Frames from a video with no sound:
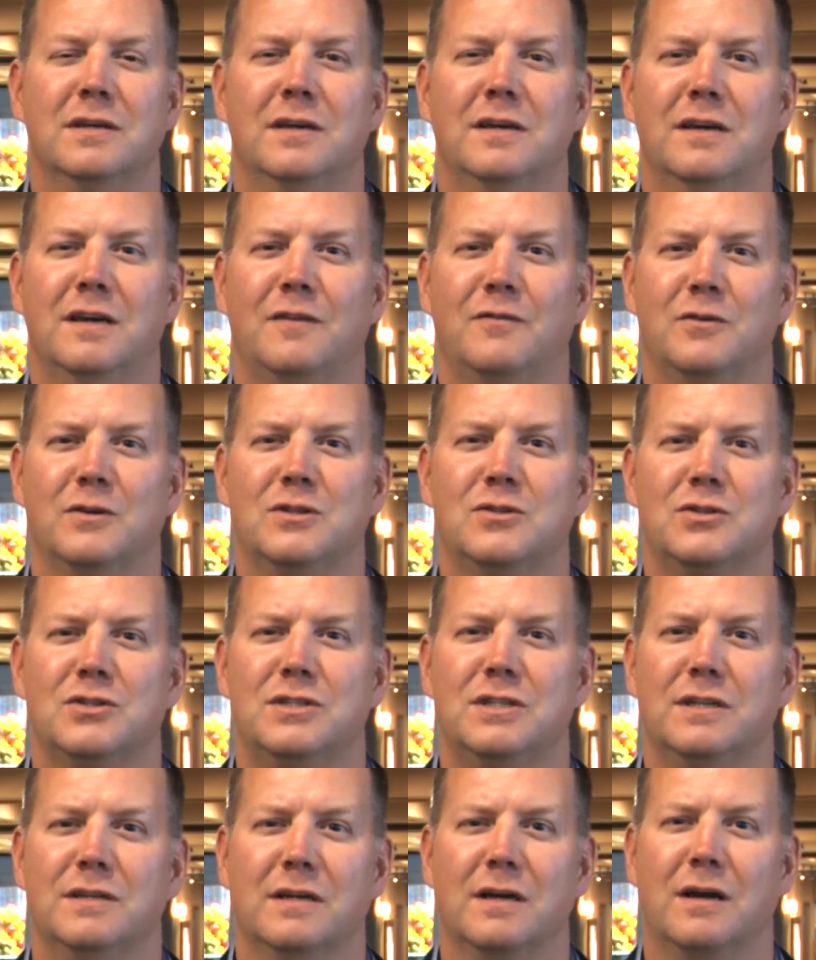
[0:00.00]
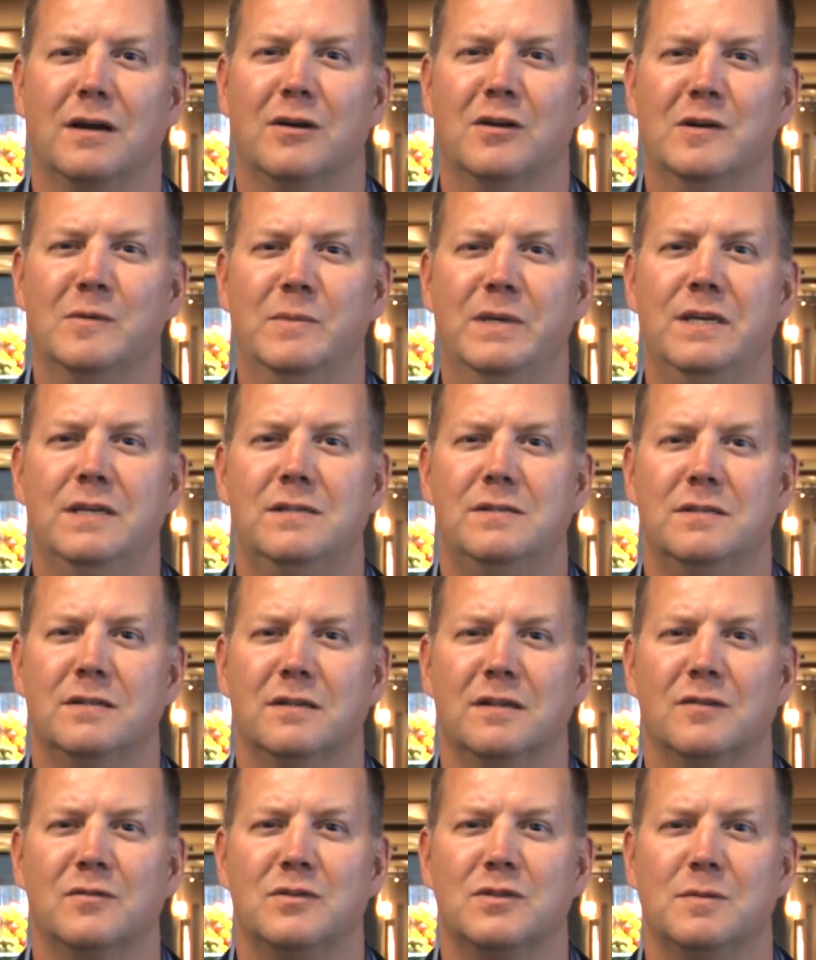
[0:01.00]
If you're interested in hiring me to
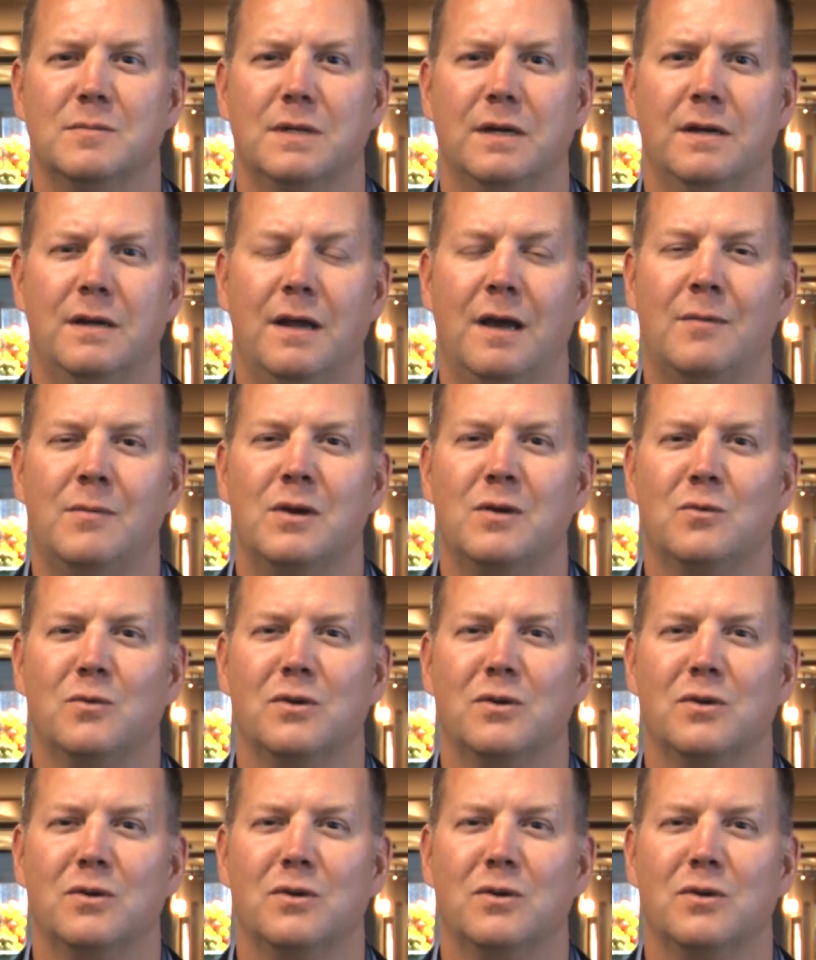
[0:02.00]
deliver some dynamic